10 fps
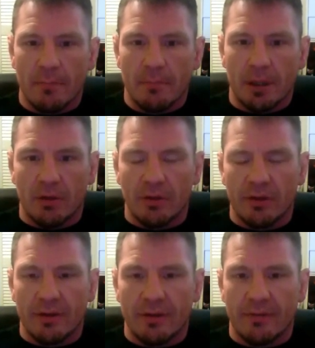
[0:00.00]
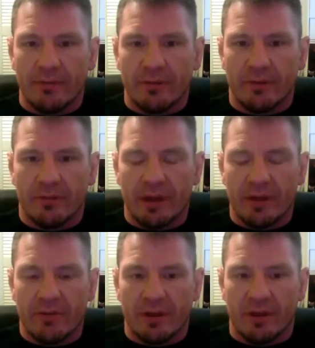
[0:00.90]
Not only the fight
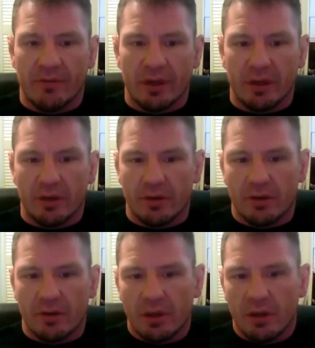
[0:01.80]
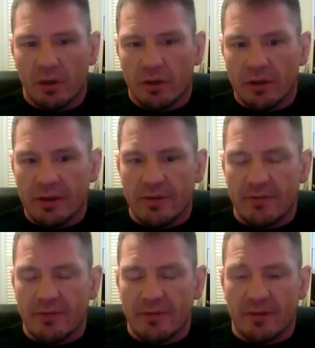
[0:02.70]
itself, you got Ortiz
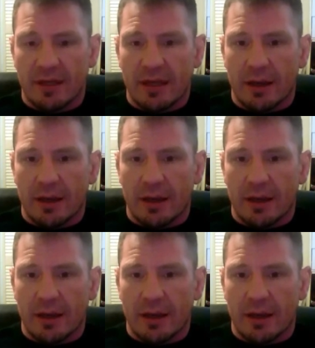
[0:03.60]
is,